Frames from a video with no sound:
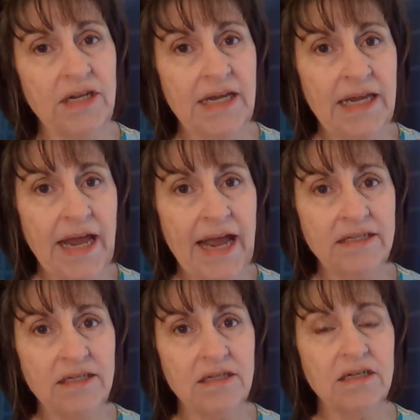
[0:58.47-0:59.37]
He
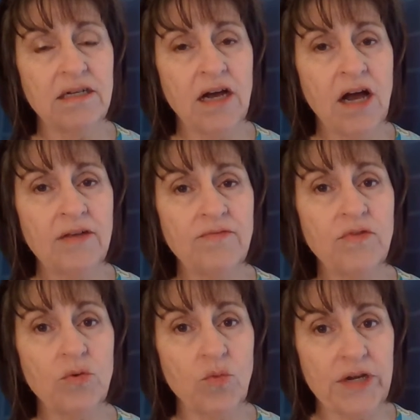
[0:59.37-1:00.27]
asked God
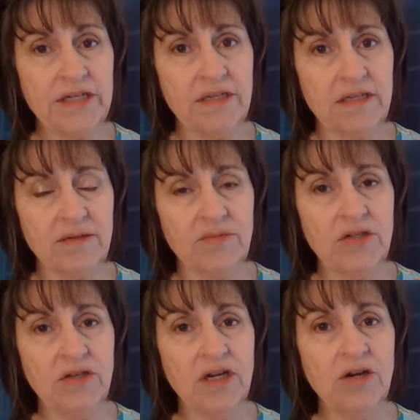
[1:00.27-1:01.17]
for wisdom
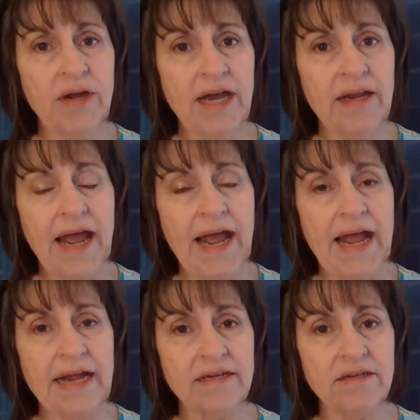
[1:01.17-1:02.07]
to know how to
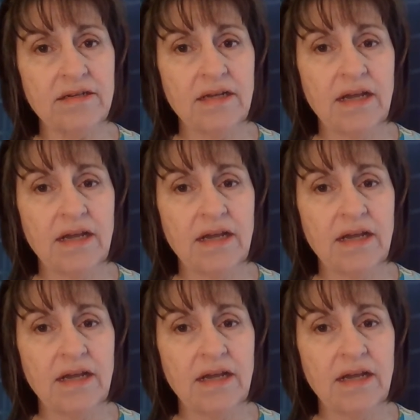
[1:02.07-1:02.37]
act.